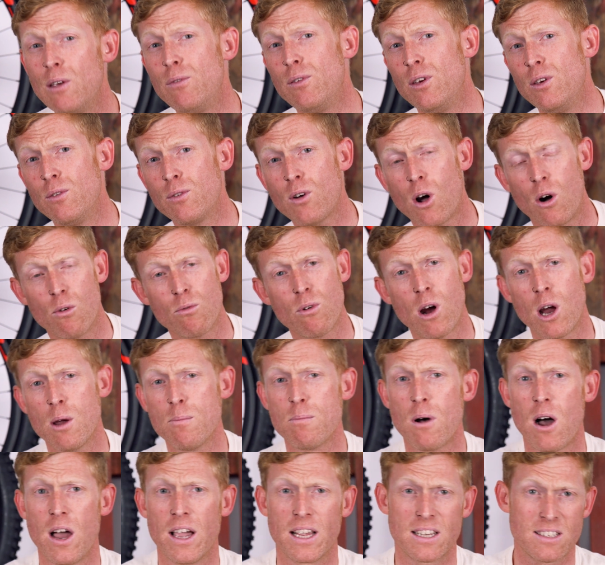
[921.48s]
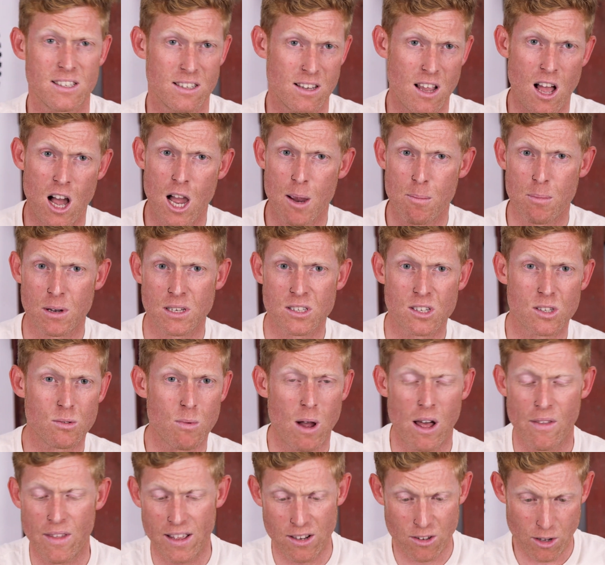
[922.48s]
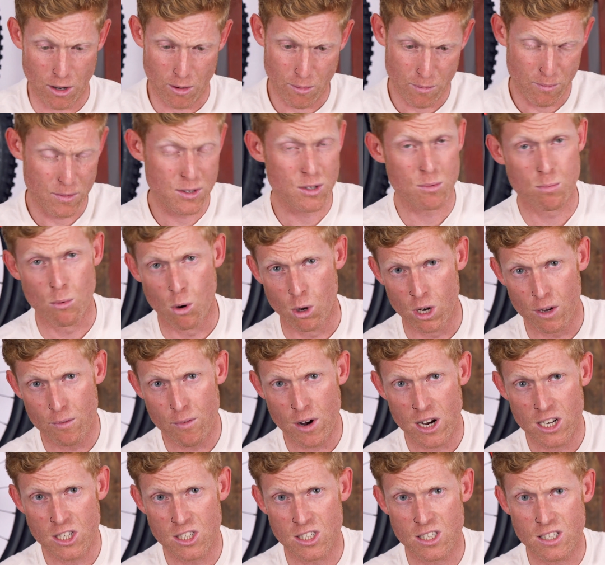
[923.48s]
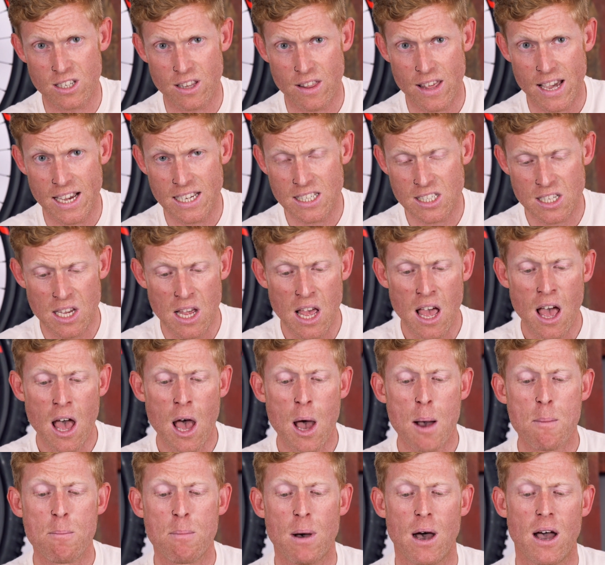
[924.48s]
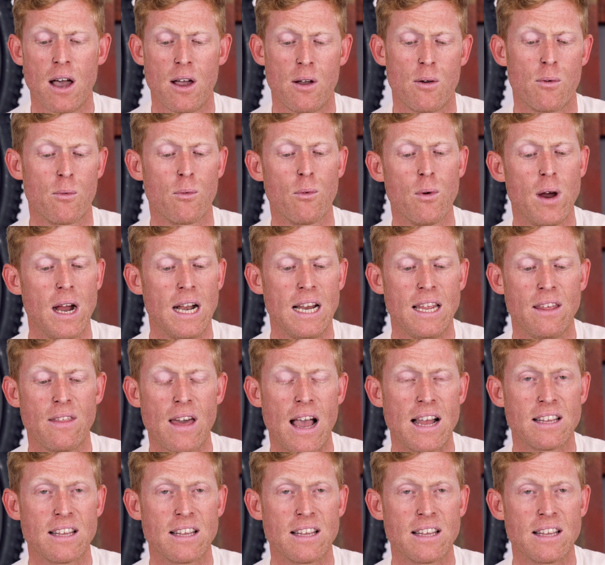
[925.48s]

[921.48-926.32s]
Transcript: if you've got road bikes and hybrids as well, they do smaller versions of this. But really,